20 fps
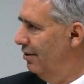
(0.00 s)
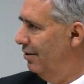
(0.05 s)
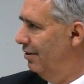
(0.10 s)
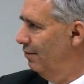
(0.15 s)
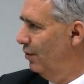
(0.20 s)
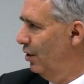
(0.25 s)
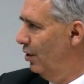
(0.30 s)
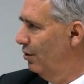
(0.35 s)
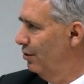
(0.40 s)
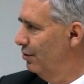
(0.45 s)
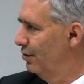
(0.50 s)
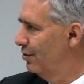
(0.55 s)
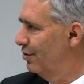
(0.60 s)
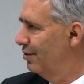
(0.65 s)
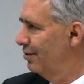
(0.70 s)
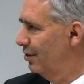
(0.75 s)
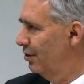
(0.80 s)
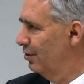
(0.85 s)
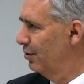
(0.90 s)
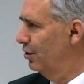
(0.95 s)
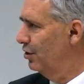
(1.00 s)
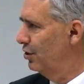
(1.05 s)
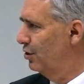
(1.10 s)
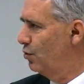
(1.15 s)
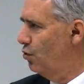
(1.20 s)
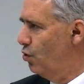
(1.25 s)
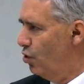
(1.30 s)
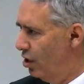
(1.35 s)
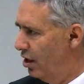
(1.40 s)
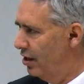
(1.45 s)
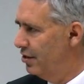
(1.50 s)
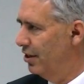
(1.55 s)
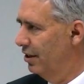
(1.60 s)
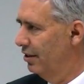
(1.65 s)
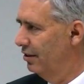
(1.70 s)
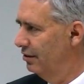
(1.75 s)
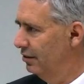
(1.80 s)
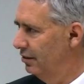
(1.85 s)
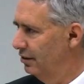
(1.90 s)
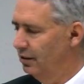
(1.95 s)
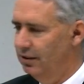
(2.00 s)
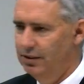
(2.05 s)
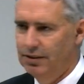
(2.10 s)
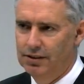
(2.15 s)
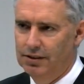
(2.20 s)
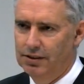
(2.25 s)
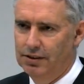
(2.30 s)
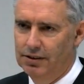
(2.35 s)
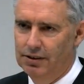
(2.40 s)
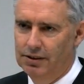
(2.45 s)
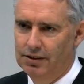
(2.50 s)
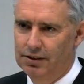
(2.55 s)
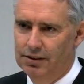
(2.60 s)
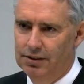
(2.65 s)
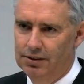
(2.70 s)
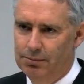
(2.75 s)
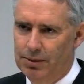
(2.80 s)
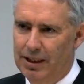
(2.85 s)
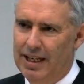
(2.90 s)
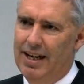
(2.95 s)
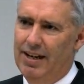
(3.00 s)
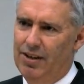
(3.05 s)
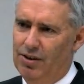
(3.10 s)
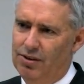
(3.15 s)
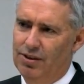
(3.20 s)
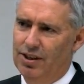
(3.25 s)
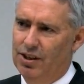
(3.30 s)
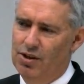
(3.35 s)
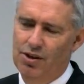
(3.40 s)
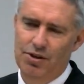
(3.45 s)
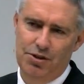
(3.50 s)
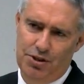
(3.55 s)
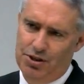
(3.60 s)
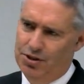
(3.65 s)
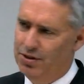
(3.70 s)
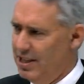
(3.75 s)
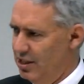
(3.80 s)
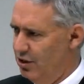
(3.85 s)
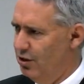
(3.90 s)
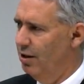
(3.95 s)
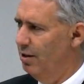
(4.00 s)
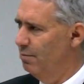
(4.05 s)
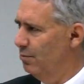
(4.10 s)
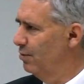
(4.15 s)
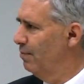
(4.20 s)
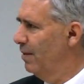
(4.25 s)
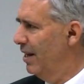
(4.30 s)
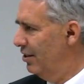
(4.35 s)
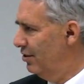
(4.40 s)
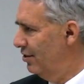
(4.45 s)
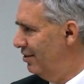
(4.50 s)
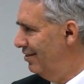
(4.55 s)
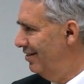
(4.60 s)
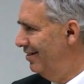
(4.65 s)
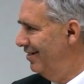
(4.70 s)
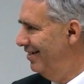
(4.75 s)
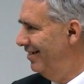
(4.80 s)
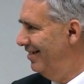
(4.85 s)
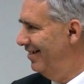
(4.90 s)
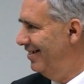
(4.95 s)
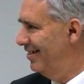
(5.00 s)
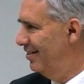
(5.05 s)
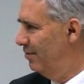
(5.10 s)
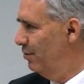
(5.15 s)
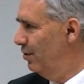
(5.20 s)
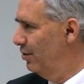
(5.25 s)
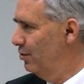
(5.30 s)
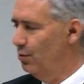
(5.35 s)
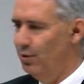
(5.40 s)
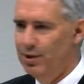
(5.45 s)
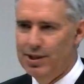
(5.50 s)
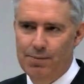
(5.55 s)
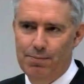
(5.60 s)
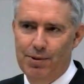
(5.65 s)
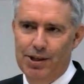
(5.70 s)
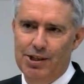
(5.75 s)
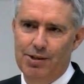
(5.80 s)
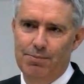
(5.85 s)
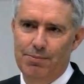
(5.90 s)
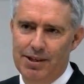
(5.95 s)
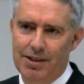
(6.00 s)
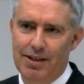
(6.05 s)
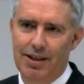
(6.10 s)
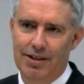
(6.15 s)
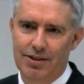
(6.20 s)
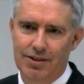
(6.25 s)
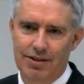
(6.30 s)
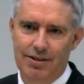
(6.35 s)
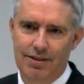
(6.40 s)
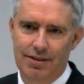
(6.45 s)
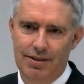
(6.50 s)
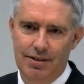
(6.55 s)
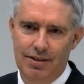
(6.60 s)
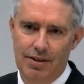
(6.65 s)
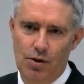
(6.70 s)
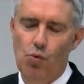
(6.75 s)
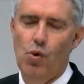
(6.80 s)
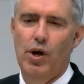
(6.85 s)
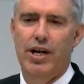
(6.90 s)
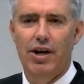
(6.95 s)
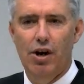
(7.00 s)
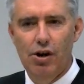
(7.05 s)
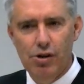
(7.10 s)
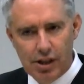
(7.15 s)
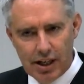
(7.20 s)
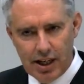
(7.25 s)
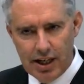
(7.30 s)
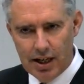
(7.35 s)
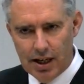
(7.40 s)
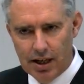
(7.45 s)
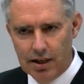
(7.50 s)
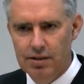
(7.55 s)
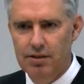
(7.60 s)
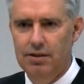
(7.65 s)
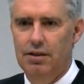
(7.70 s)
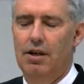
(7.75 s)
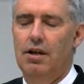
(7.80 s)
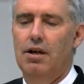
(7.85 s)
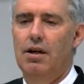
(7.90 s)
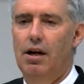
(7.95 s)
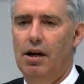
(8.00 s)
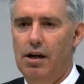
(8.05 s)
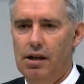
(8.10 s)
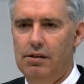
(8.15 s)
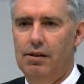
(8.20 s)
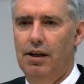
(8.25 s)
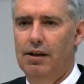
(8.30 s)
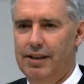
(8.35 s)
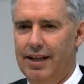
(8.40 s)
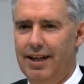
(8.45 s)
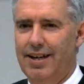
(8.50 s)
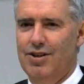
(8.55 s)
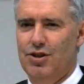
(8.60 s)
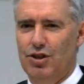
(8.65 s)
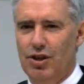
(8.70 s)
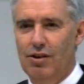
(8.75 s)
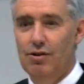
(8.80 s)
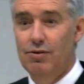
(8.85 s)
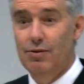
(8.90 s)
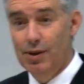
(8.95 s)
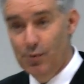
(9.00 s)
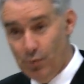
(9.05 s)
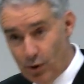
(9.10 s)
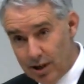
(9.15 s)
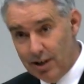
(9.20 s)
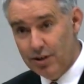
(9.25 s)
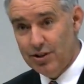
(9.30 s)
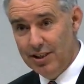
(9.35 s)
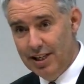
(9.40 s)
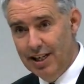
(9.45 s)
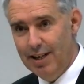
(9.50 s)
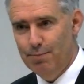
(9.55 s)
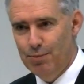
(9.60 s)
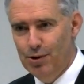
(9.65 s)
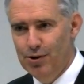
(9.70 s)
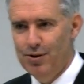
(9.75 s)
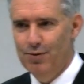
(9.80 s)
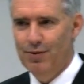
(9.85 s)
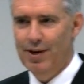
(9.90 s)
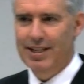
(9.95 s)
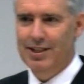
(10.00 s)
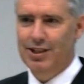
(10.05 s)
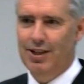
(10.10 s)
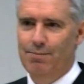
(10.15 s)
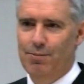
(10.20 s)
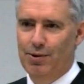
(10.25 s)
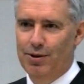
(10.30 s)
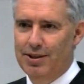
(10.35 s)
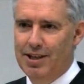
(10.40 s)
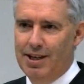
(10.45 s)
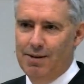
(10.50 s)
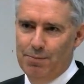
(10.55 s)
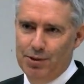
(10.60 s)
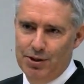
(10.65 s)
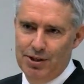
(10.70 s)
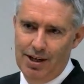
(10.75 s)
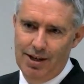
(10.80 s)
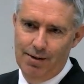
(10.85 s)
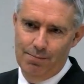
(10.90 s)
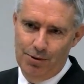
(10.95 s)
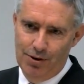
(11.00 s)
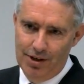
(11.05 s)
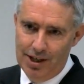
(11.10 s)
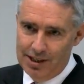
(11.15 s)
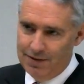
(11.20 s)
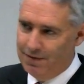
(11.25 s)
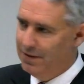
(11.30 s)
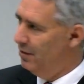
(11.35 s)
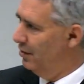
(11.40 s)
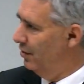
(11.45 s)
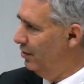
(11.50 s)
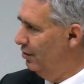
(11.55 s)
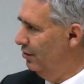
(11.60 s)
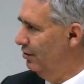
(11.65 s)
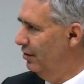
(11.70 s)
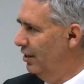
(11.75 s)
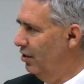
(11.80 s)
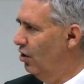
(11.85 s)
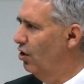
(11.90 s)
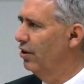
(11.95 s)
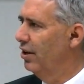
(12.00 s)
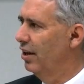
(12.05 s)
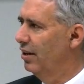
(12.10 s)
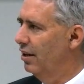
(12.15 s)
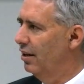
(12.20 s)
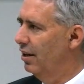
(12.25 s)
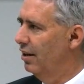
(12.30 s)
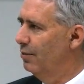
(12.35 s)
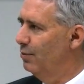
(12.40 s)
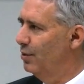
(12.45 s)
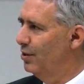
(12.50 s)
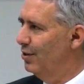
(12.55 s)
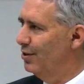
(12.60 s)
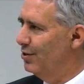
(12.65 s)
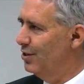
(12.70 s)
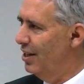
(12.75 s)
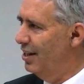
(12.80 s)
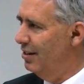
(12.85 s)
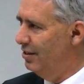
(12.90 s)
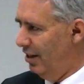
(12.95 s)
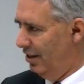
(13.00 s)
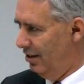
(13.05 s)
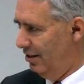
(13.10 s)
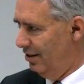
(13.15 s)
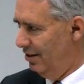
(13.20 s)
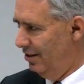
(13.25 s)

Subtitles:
roads because it's quieter. But hang on, it costs 3 times as much to what noisy bitumen does. We don't care. Oh, okay, so you want us now to put the rates up by 10% and put asphaltic concrete? Oh, no, we're not saying that.